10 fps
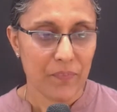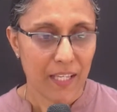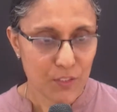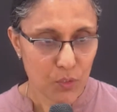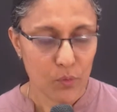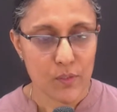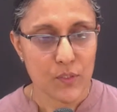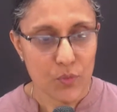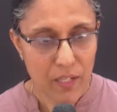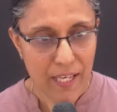and
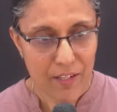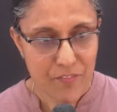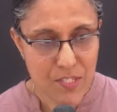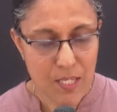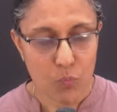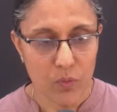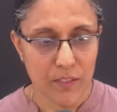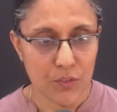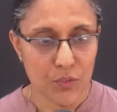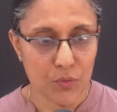also have
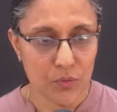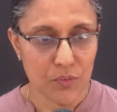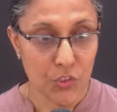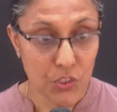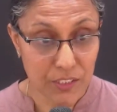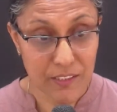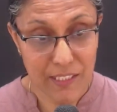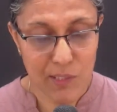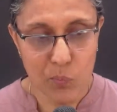someone to journey